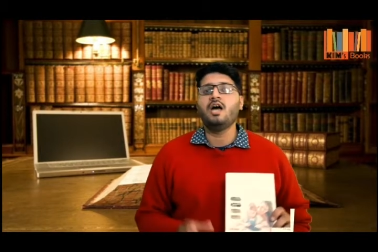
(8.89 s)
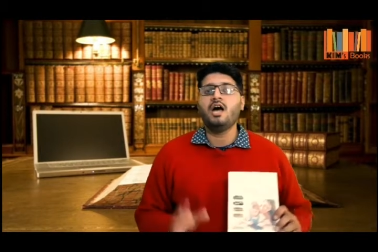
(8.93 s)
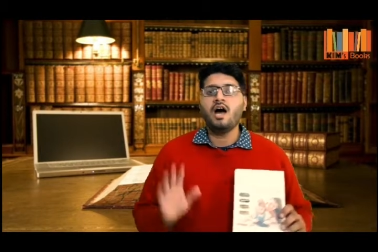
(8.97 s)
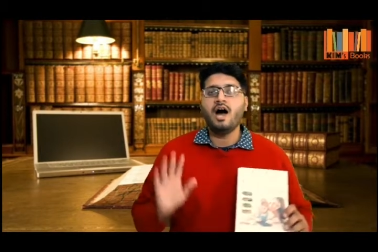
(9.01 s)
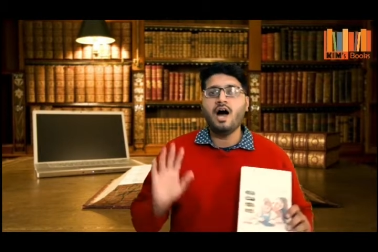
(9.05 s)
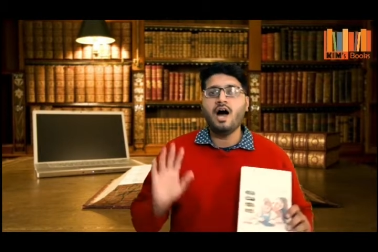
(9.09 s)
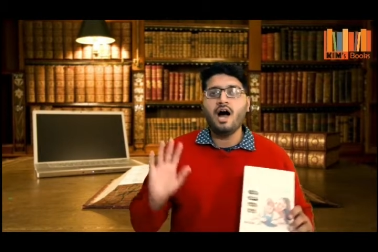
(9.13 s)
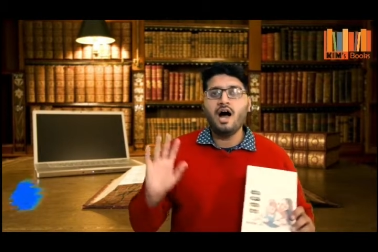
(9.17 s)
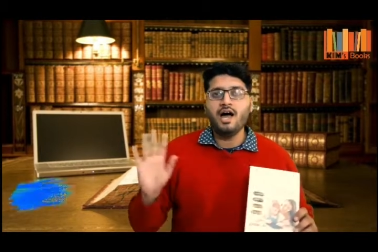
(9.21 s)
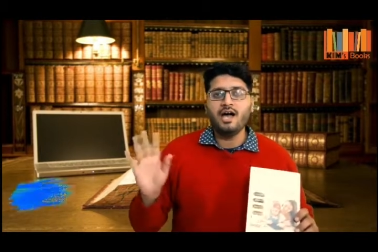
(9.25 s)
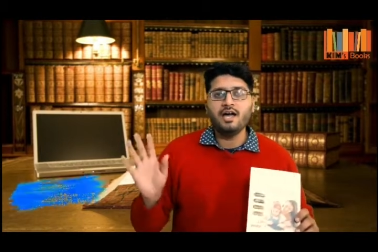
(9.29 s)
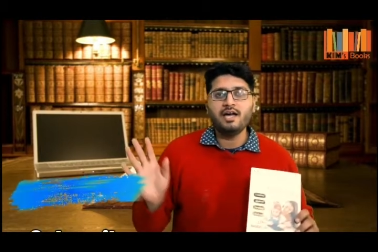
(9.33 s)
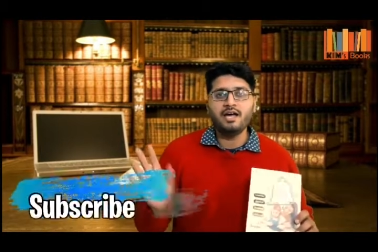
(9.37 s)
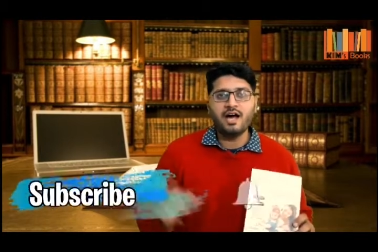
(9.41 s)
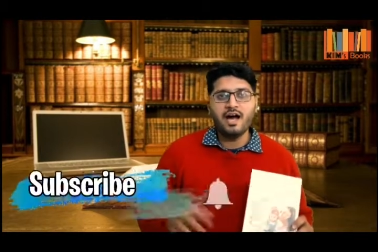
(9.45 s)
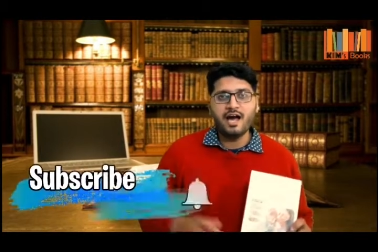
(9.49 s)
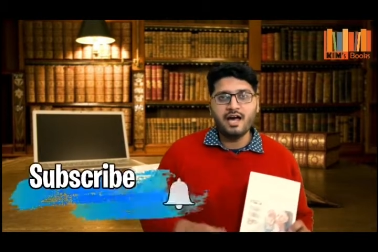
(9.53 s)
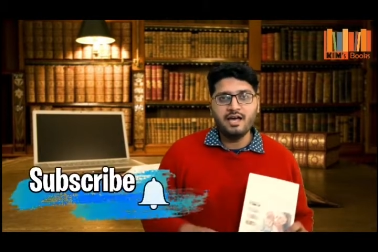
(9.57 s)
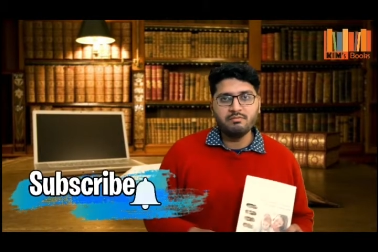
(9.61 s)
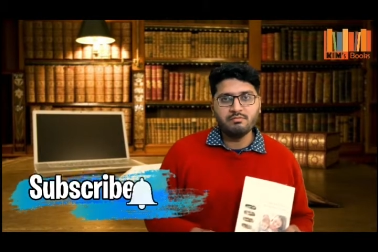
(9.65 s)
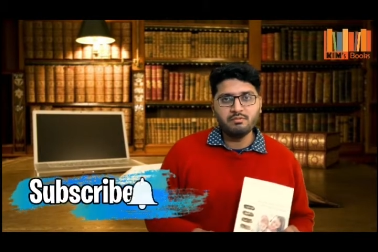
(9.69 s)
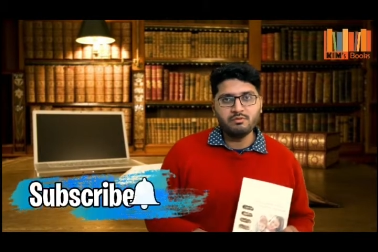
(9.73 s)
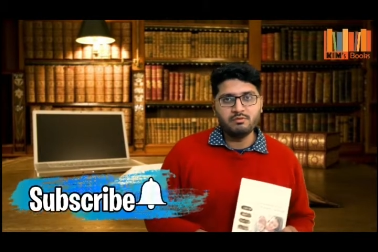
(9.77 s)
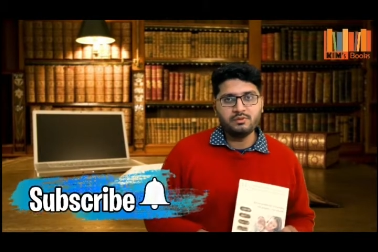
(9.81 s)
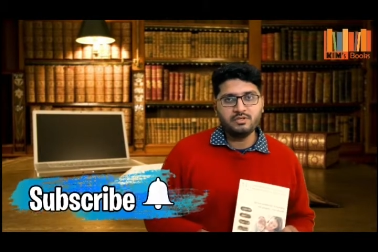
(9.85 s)
Hi,
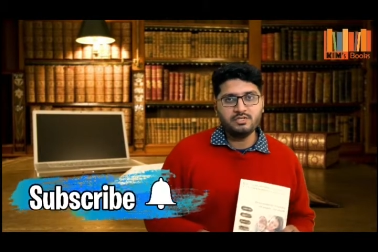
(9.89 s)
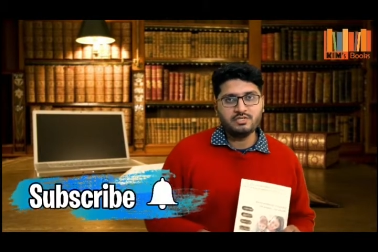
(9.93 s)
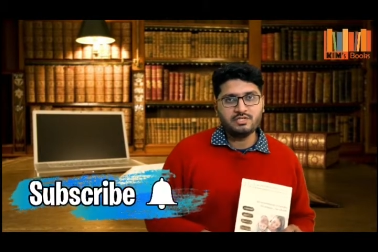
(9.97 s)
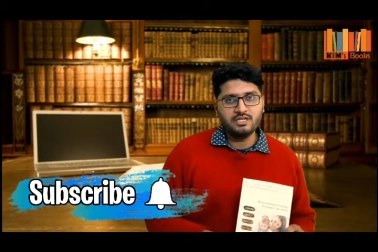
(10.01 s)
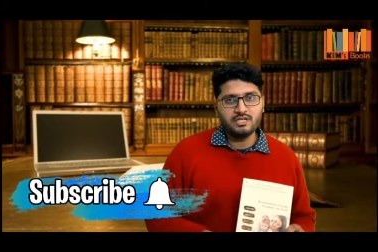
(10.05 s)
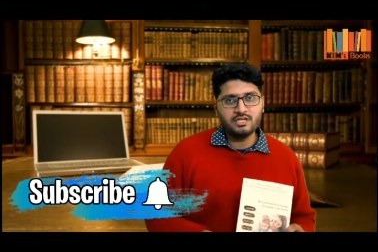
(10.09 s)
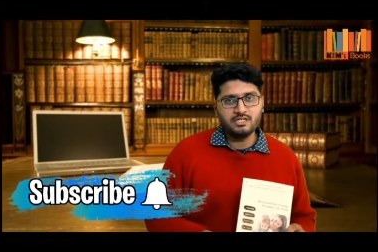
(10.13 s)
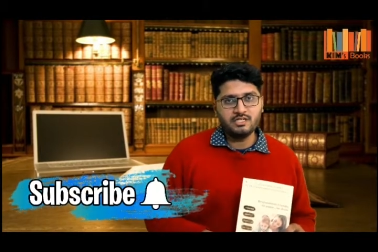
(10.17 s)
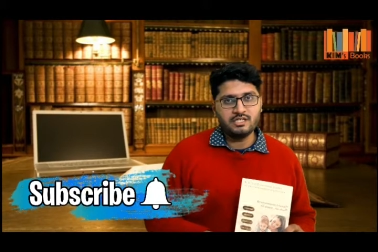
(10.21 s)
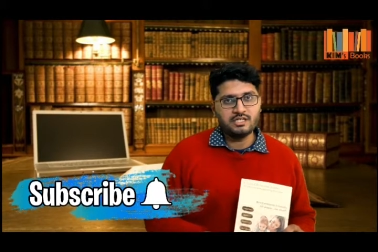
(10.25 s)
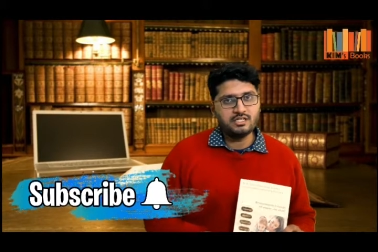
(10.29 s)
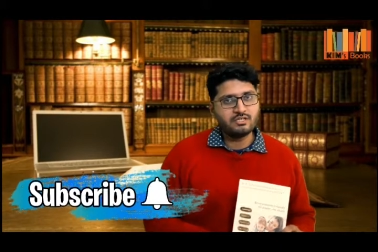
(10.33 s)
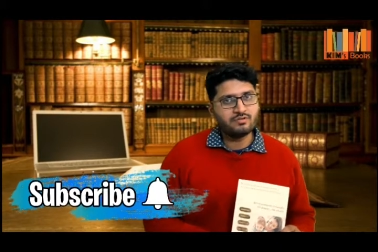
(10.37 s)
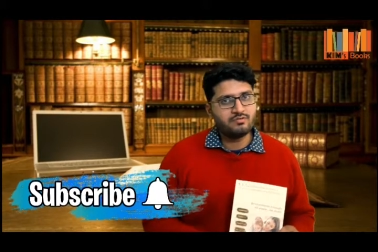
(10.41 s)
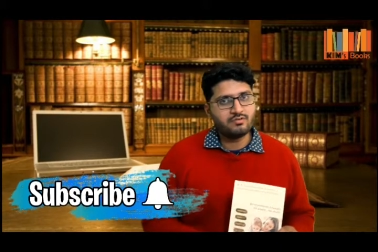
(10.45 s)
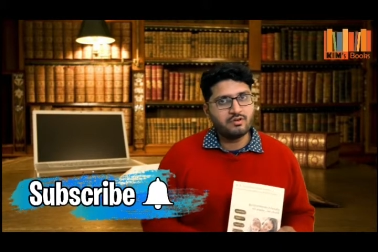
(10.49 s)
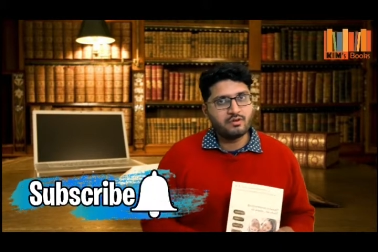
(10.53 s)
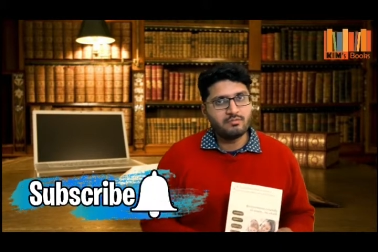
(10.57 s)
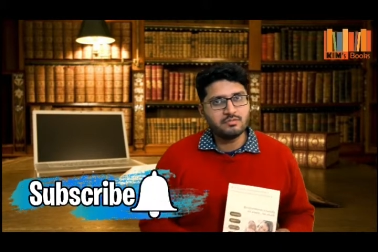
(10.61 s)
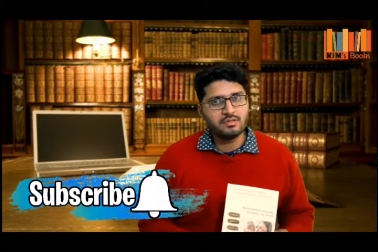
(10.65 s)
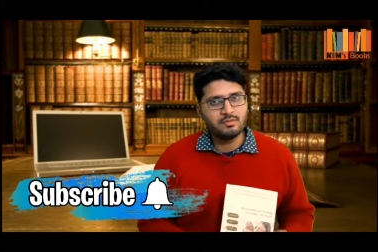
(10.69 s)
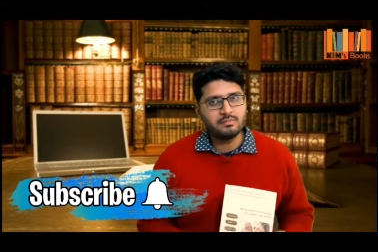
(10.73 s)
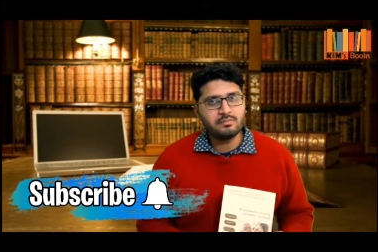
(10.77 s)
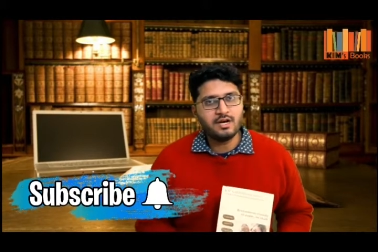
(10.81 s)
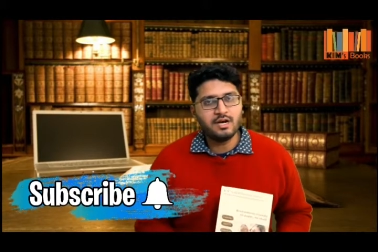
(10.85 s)
I'm Mubashir Aziz
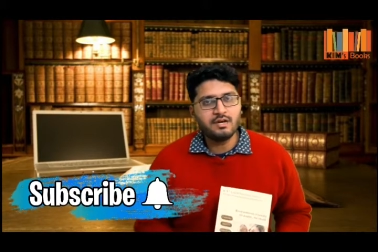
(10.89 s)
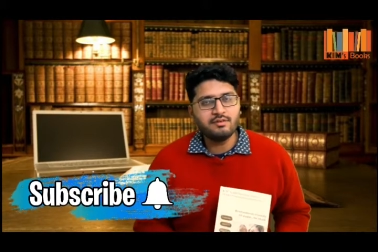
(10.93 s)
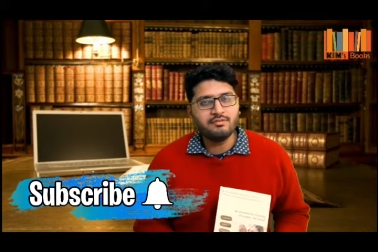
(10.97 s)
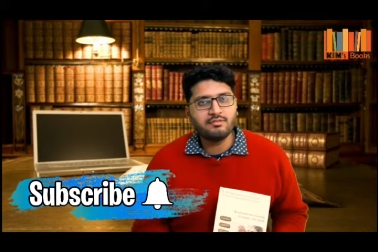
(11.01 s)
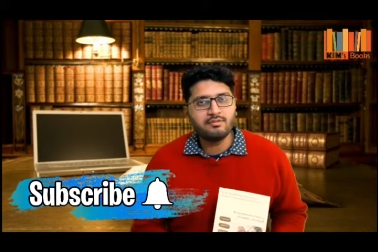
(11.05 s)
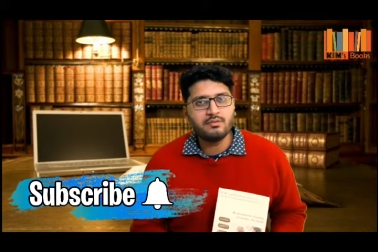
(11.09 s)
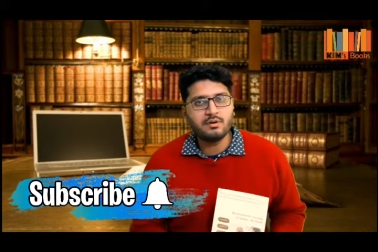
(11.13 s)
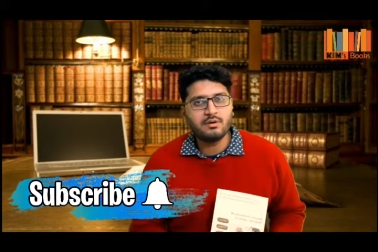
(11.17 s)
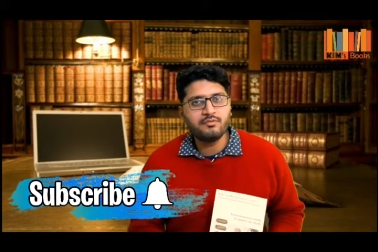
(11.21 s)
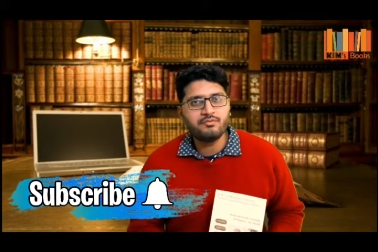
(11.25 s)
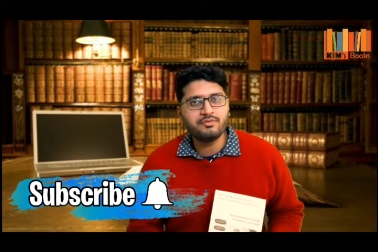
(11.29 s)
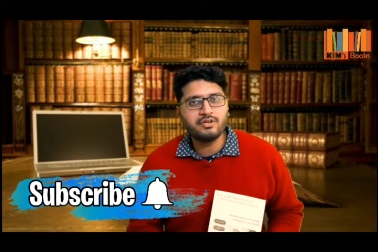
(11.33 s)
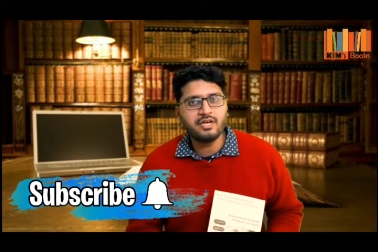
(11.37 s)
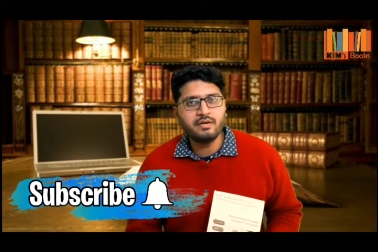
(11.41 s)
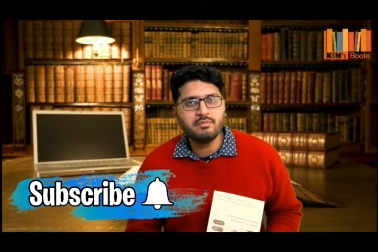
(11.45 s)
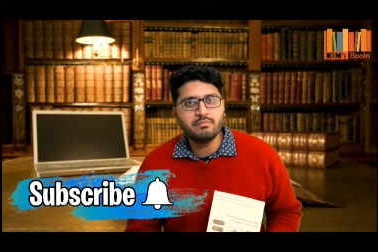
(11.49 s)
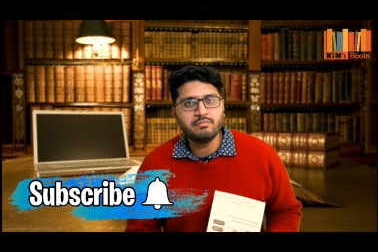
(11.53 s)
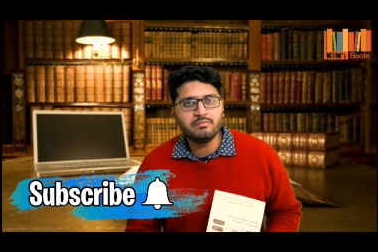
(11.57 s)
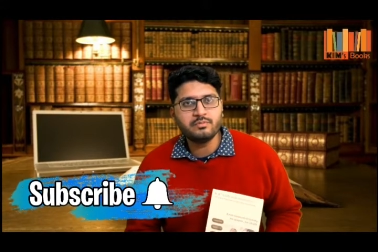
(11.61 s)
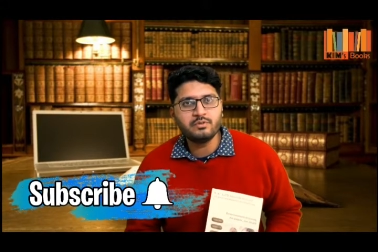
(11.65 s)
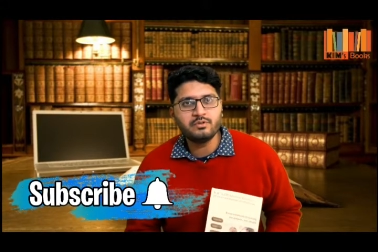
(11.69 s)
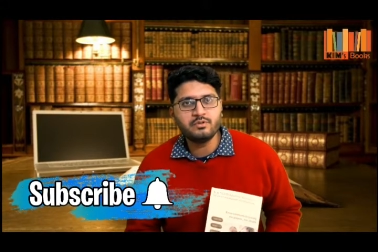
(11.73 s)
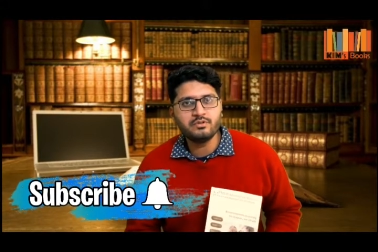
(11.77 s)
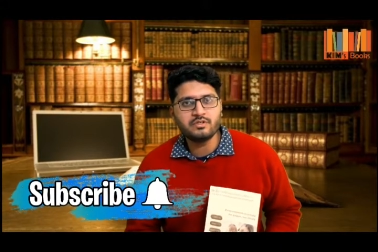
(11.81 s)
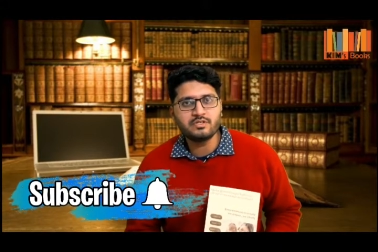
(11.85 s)
from the platform of
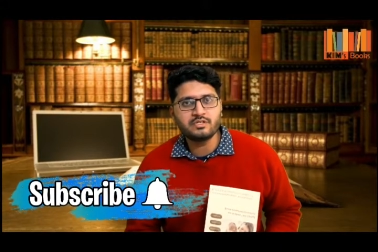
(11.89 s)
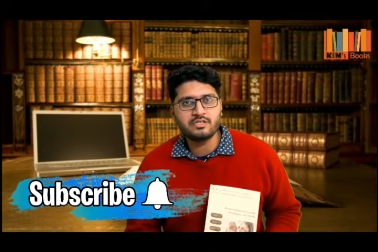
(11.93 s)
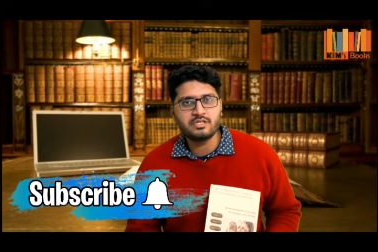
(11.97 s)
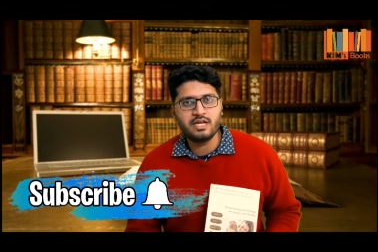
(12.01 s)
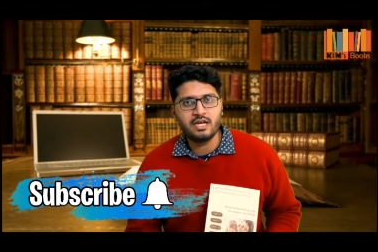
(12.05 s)
Kim Books,